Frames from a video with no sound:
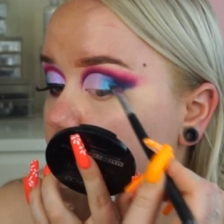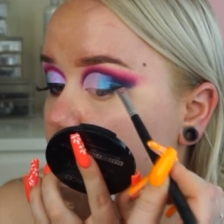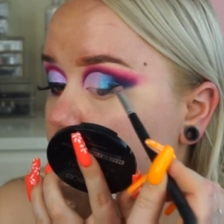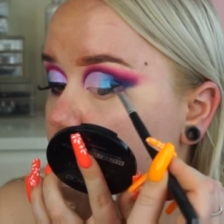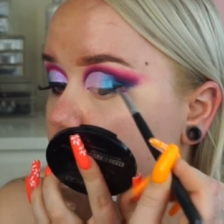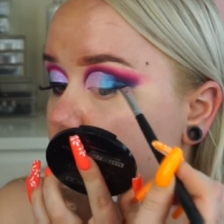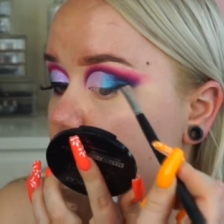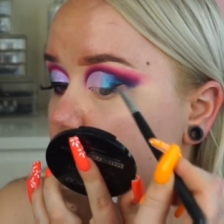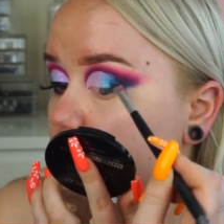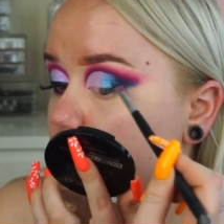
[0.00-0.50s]

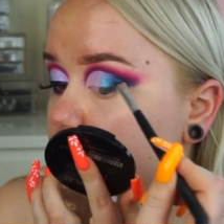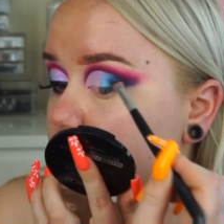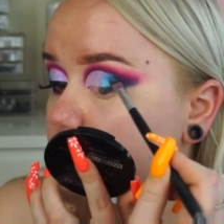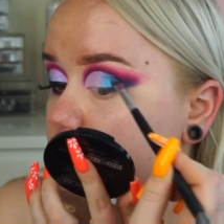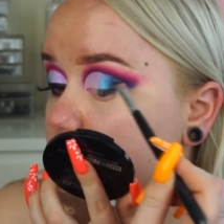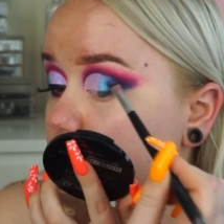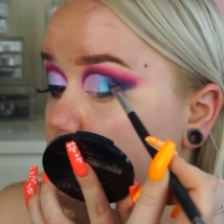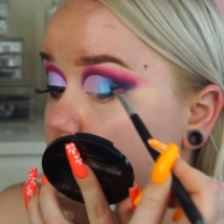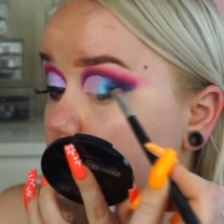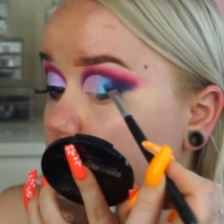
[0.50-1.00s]
And I'm
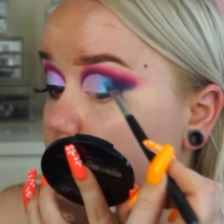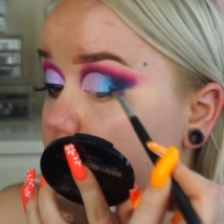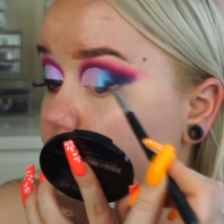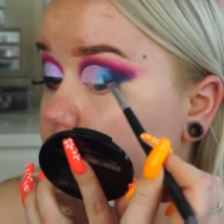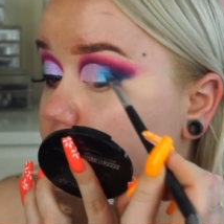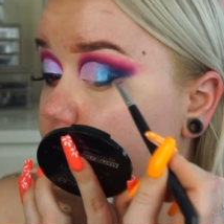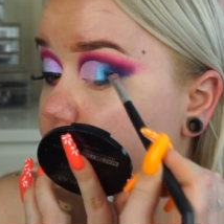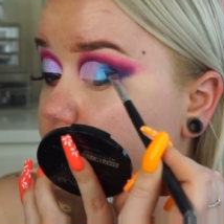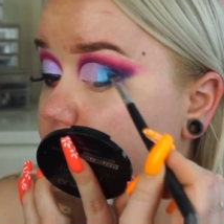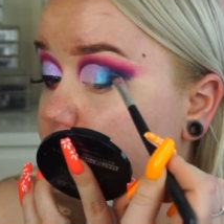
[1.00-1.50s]
just gonna
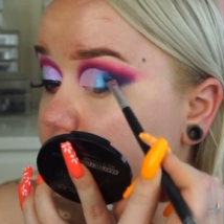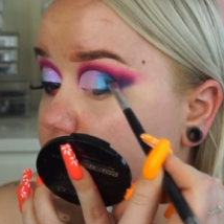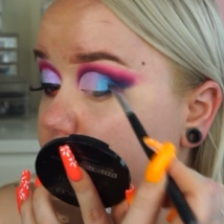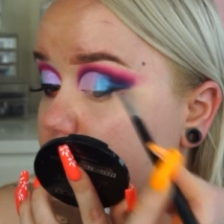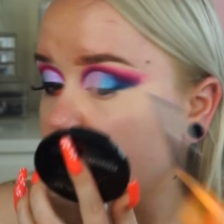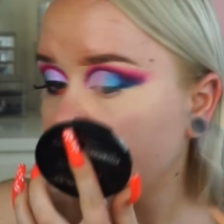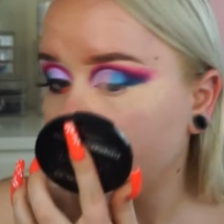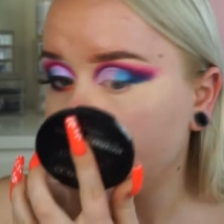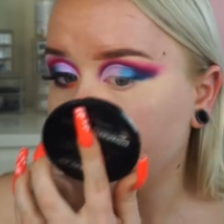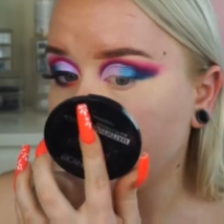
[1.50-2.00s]
fade
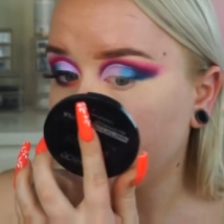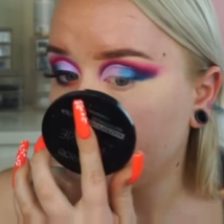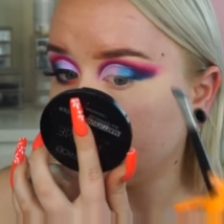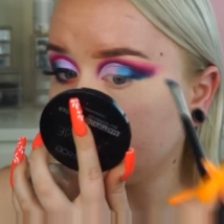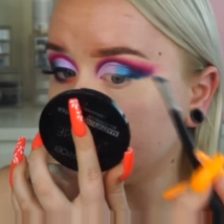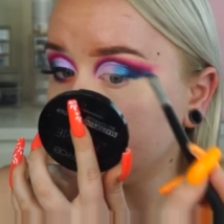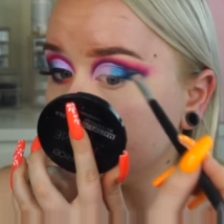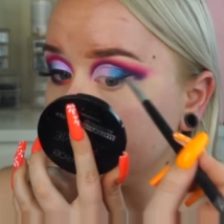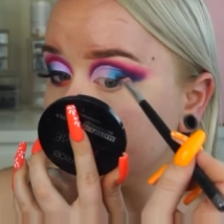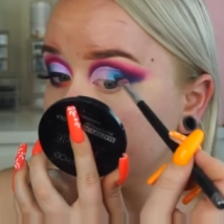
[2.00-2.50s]
that
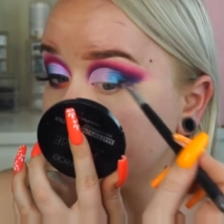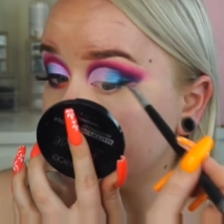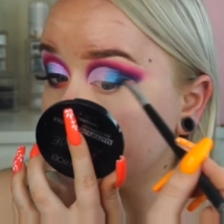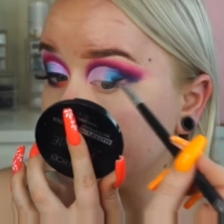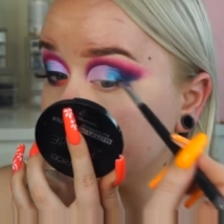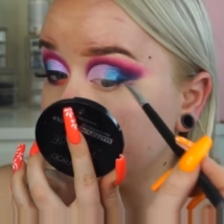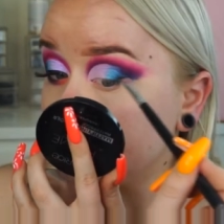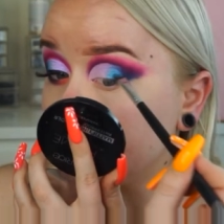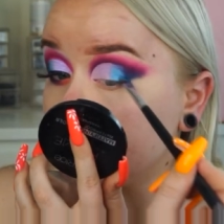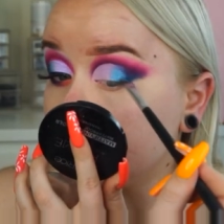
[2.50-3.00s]
out.
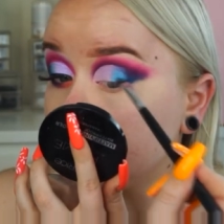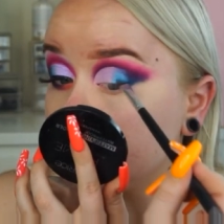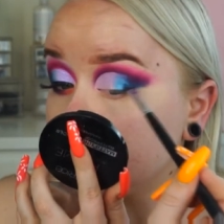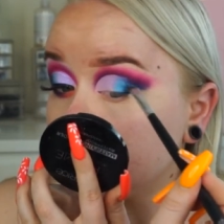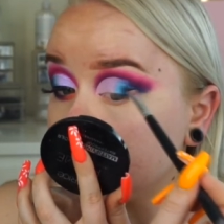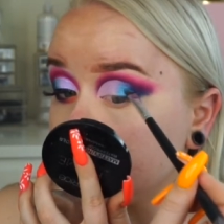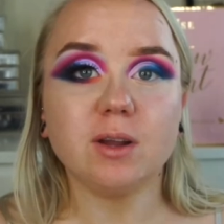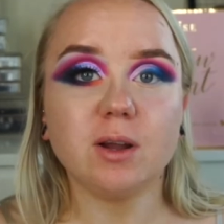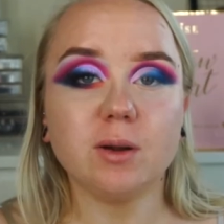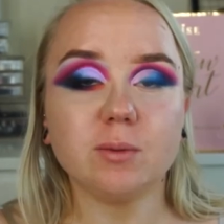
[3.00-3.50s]

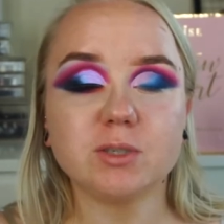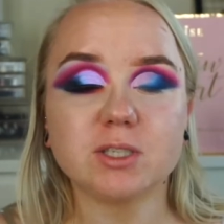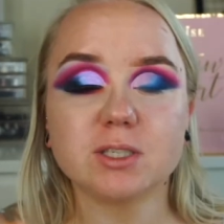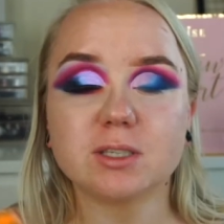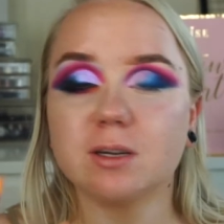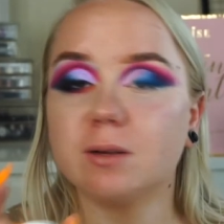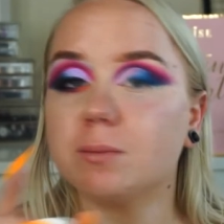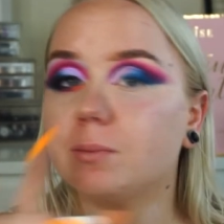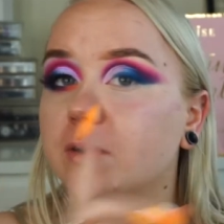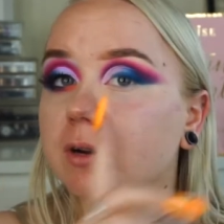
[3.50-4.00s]
So now I'm just
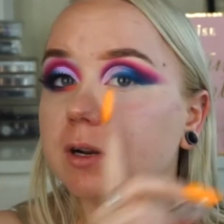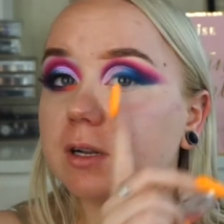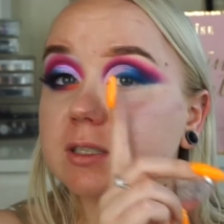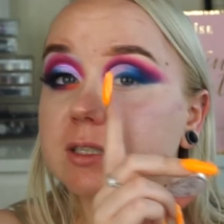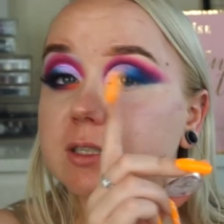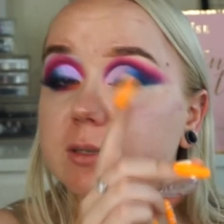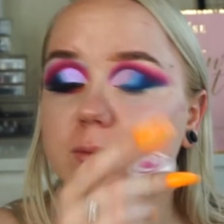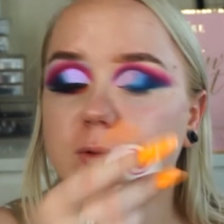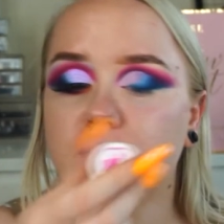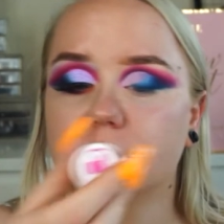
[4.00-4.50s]
gonna put on
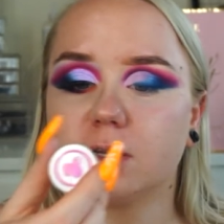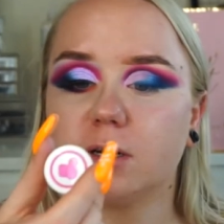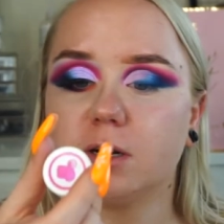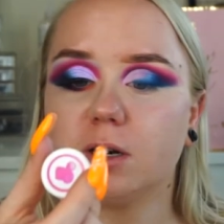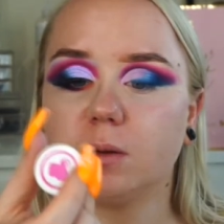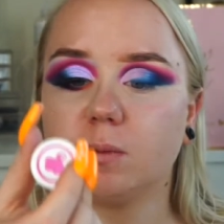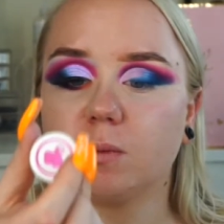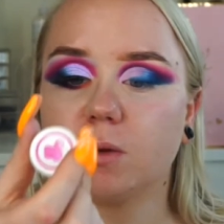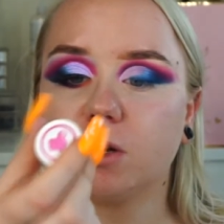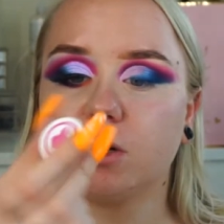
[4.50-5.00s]
some glitter.
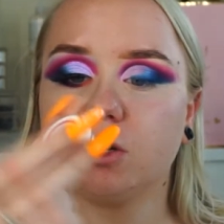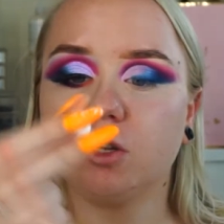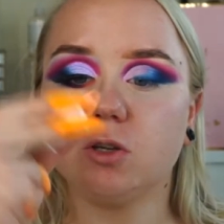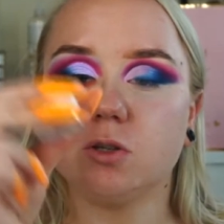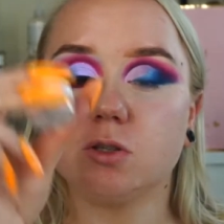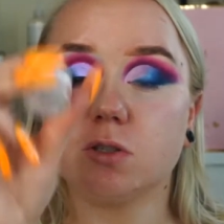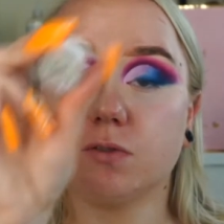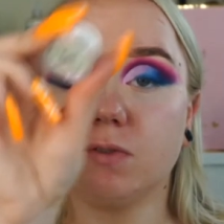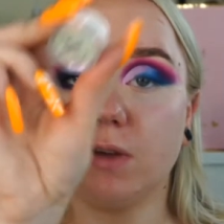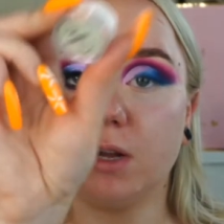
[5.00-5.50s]
I'm gonna
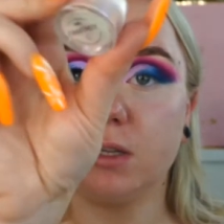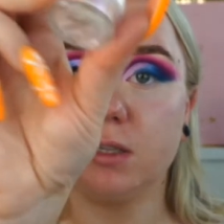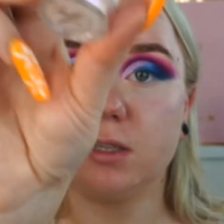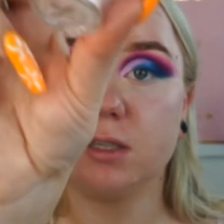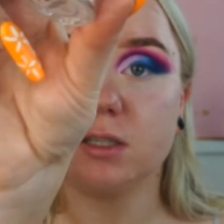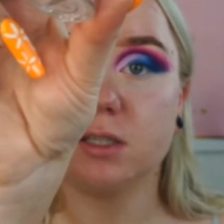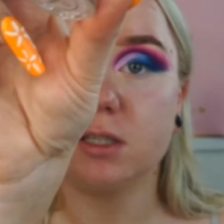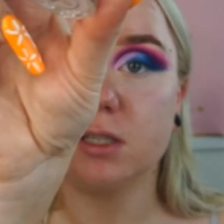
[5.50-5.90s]
use Fantasy